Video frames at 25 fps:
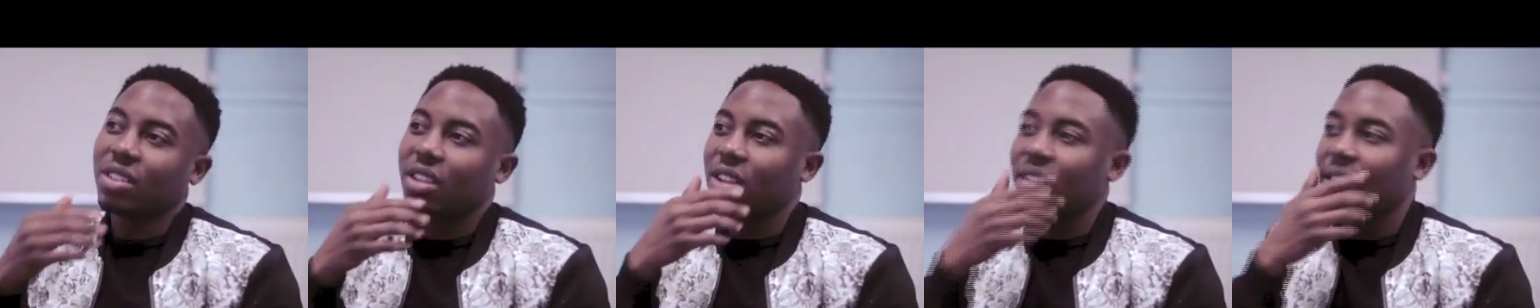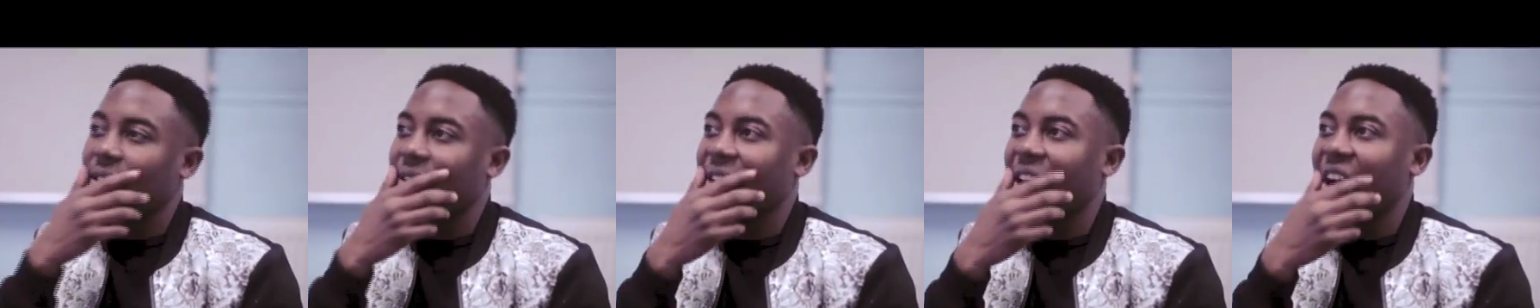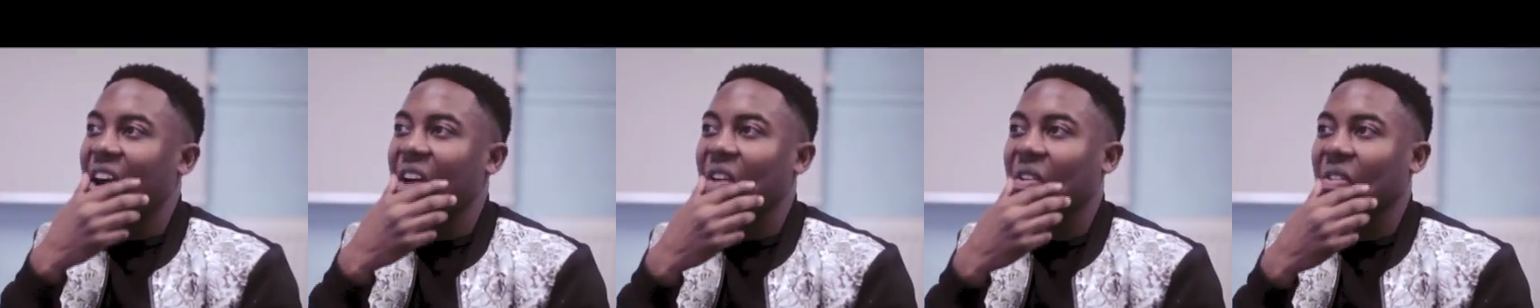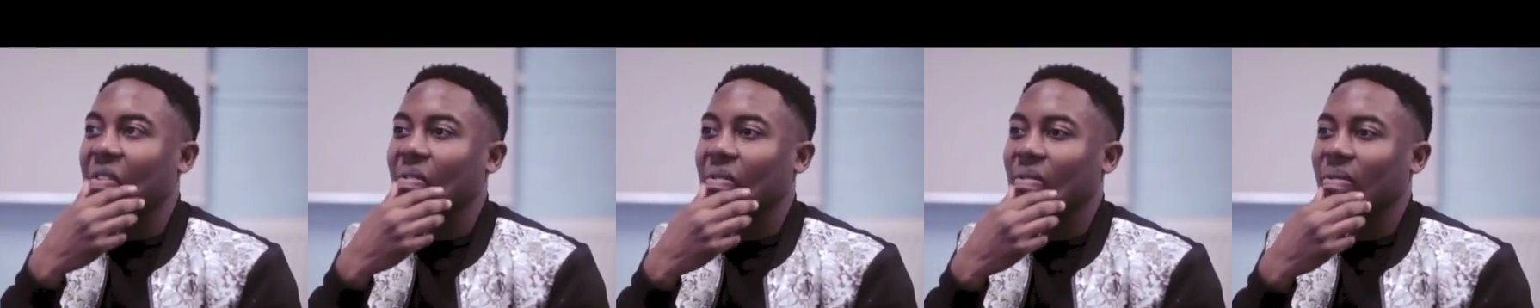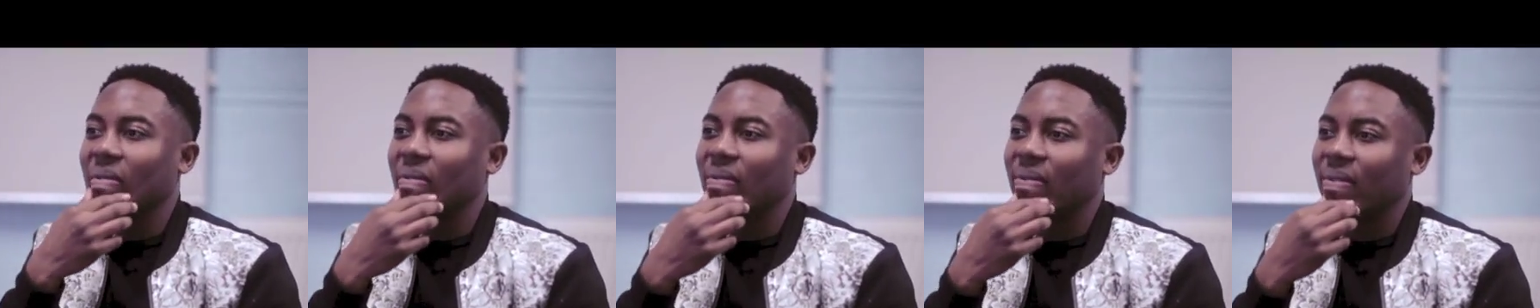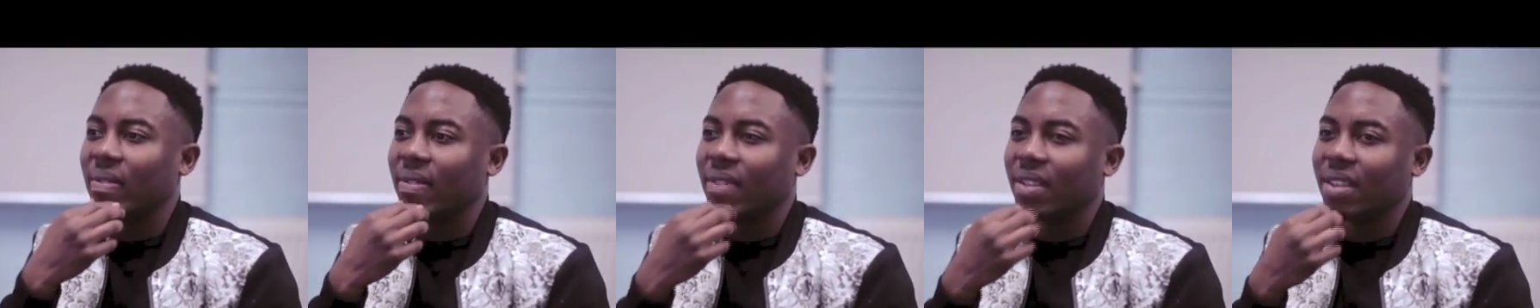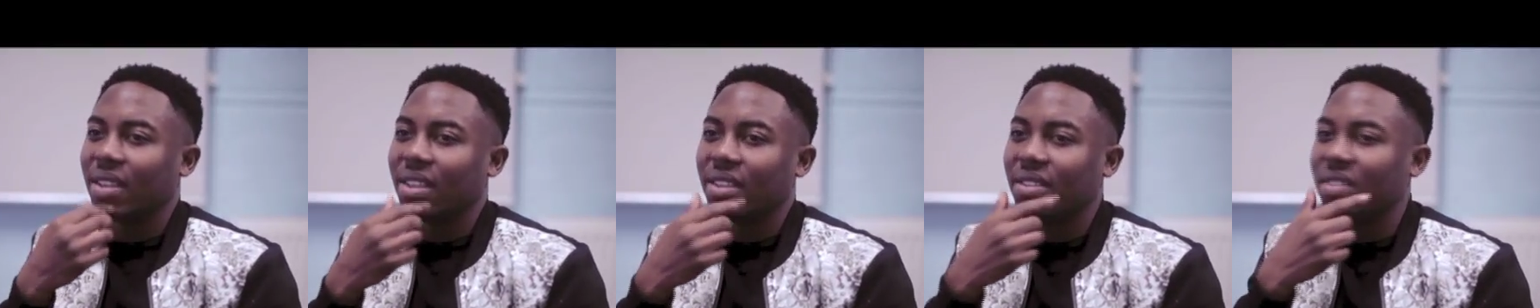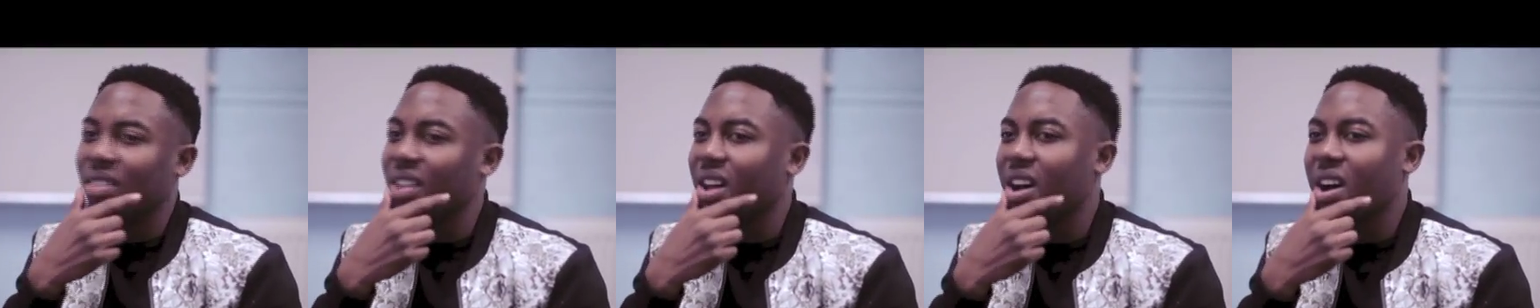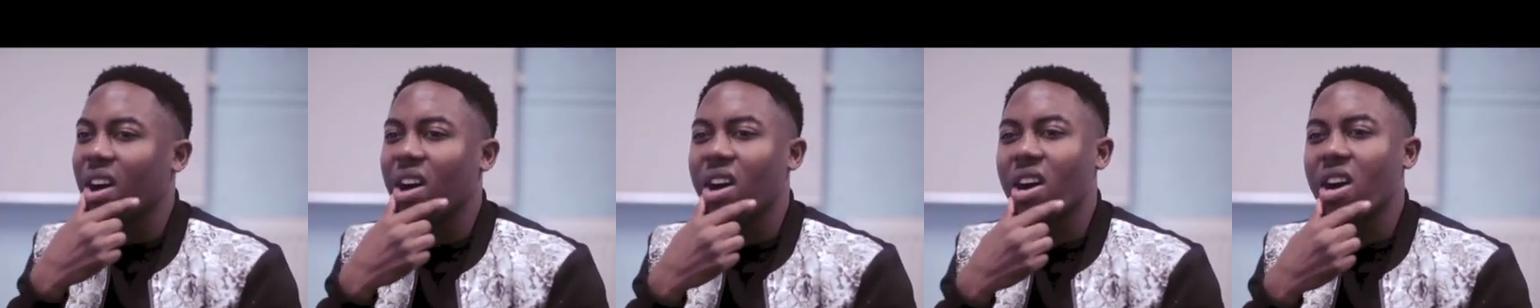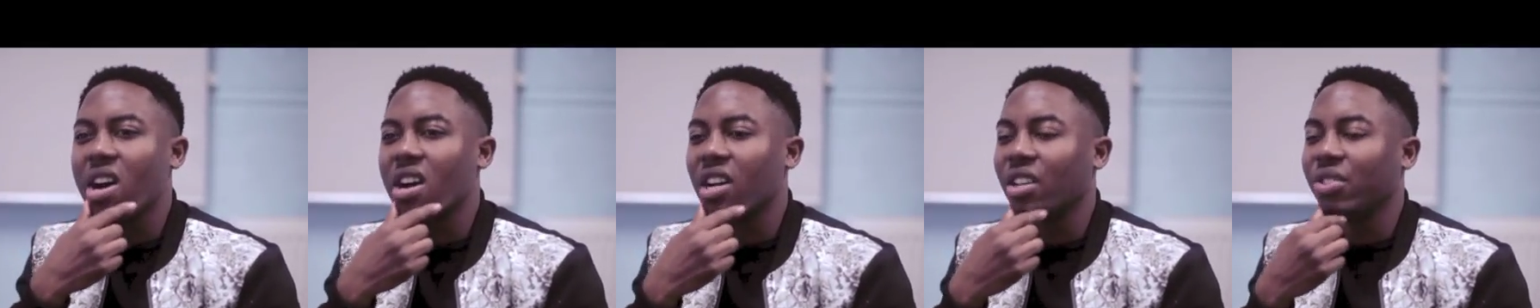It's not a traditional I've, career, is it?
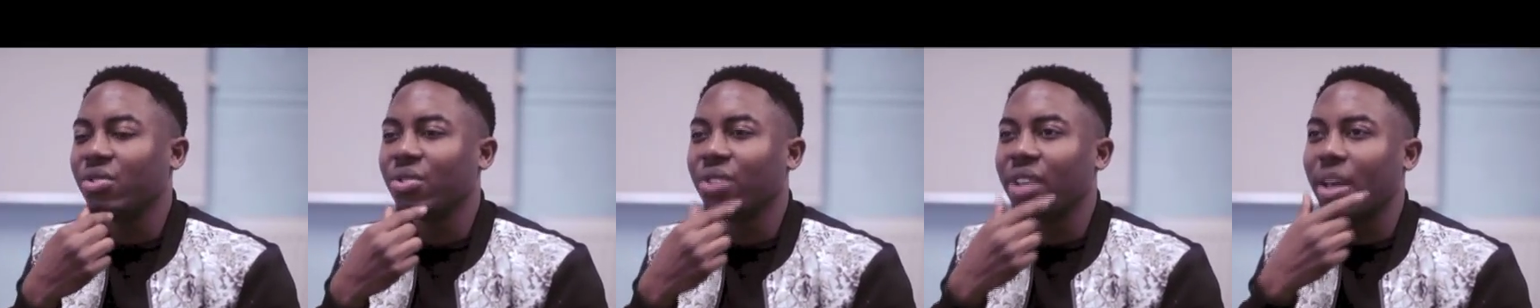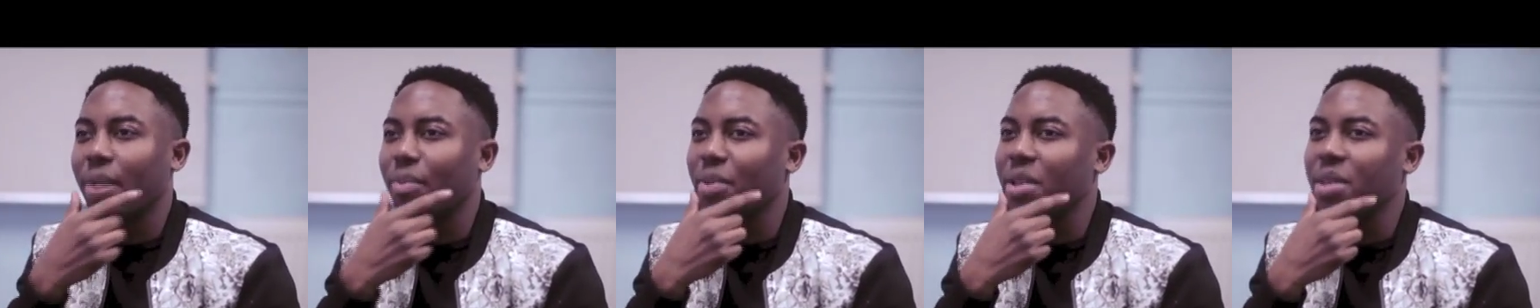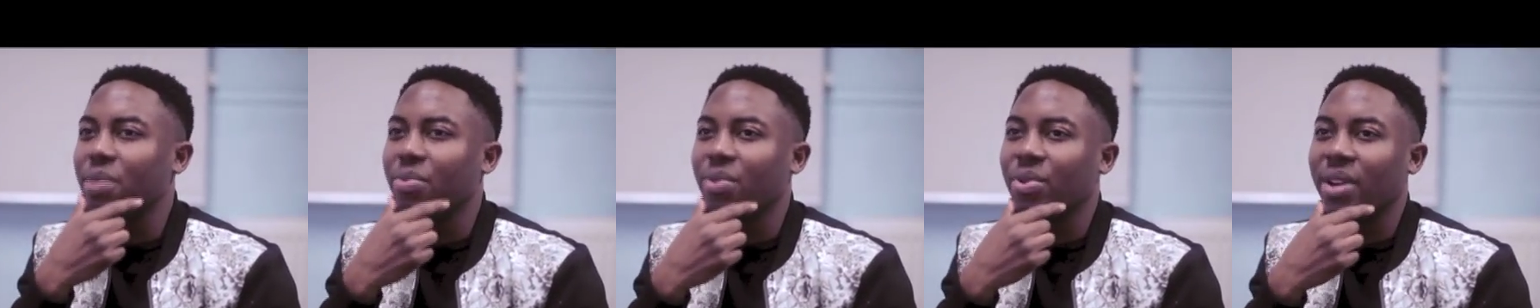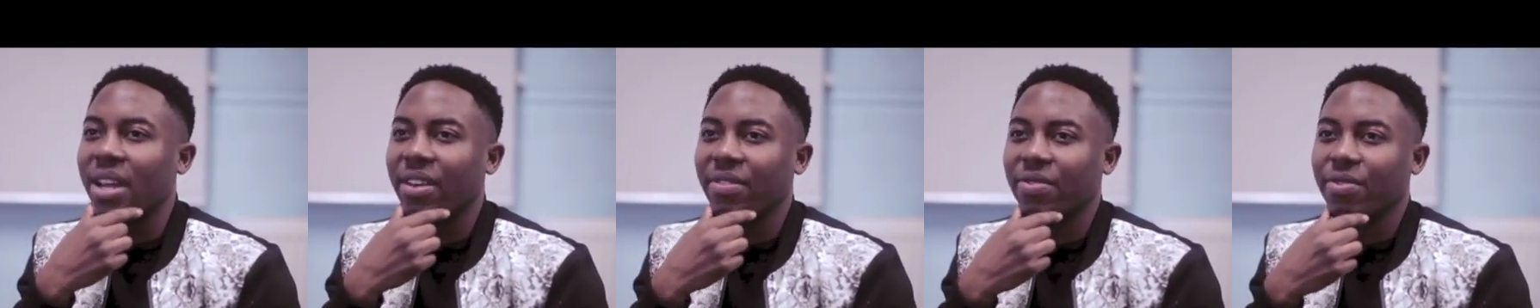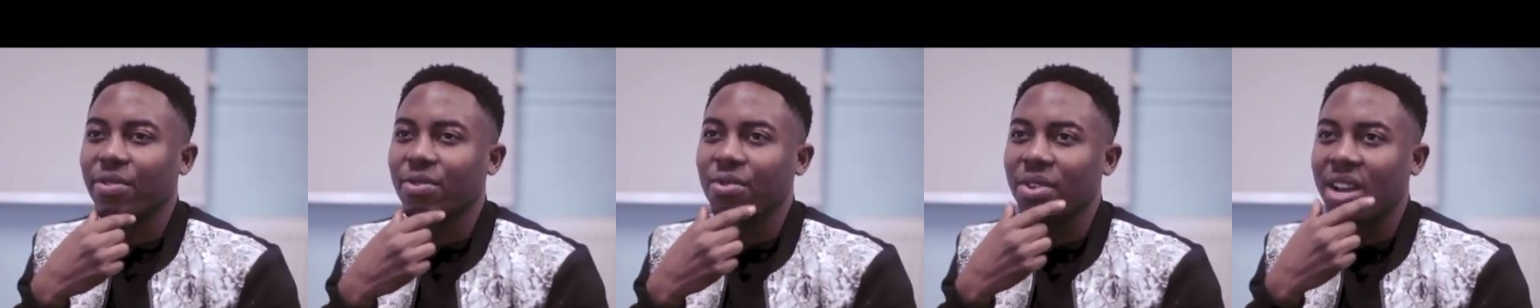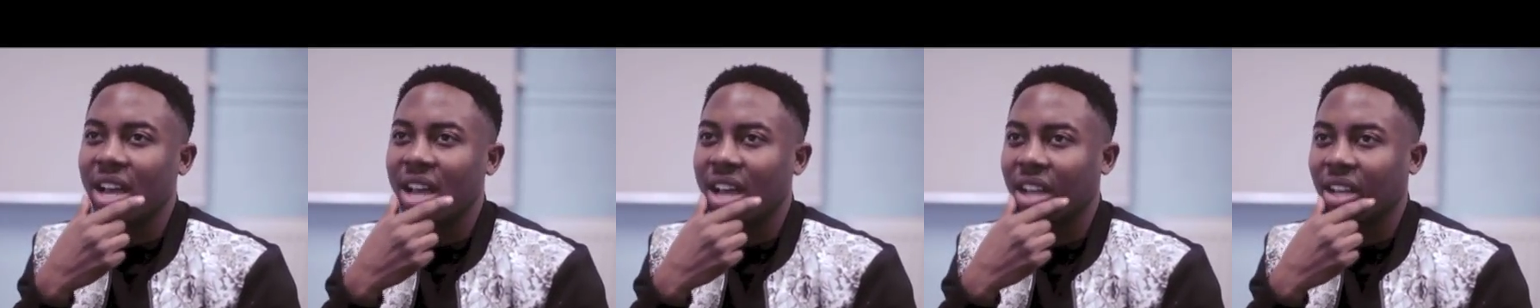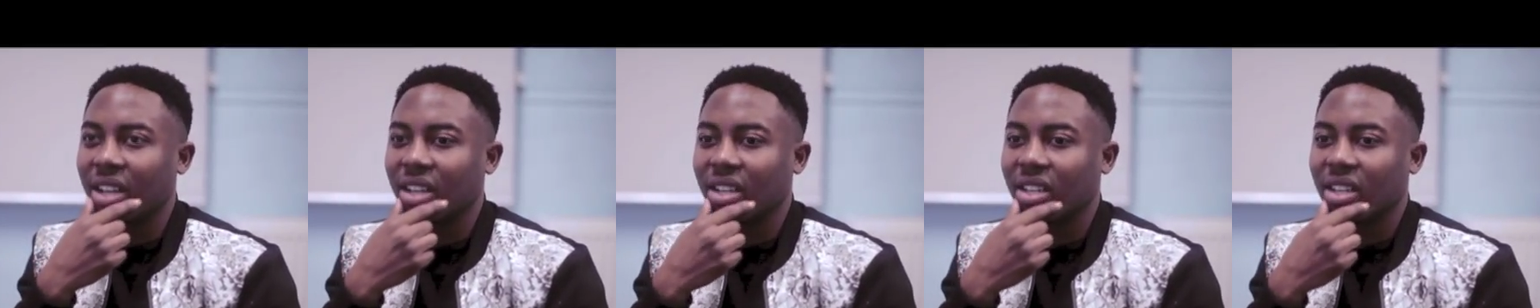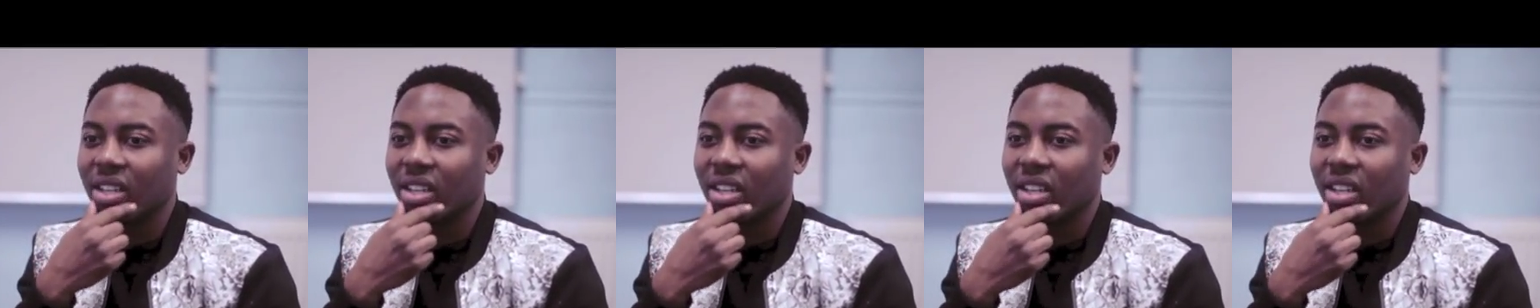nah, like, you get people that feel like